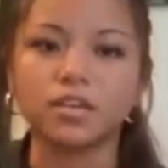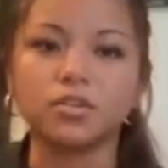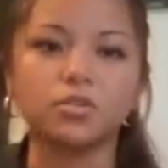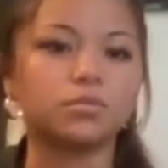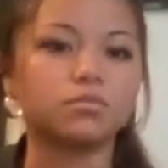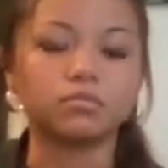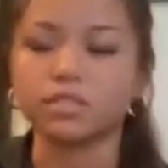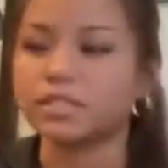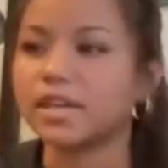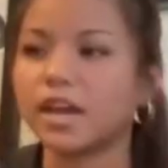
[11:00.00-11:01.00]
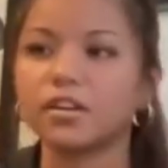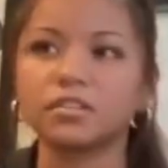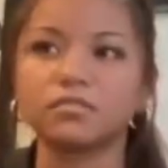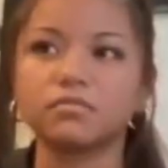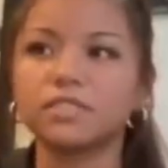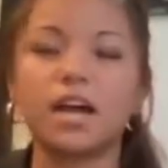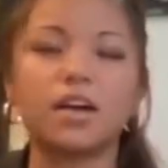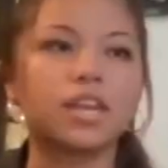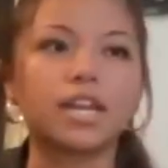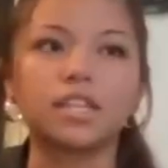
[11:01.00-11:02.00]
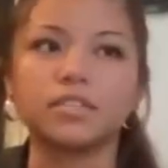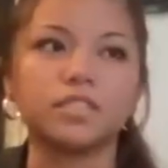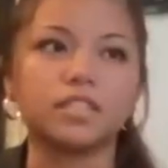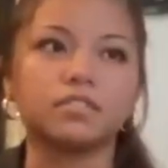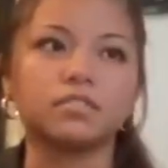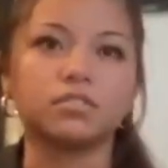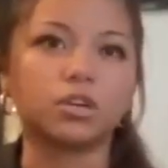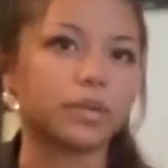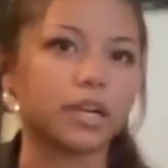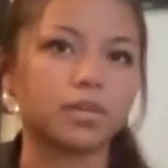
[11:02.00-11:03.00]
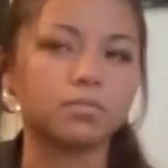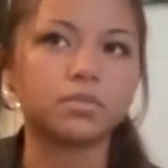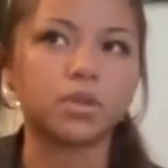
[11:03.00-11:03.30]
I knew the entire town that I lived in growing up.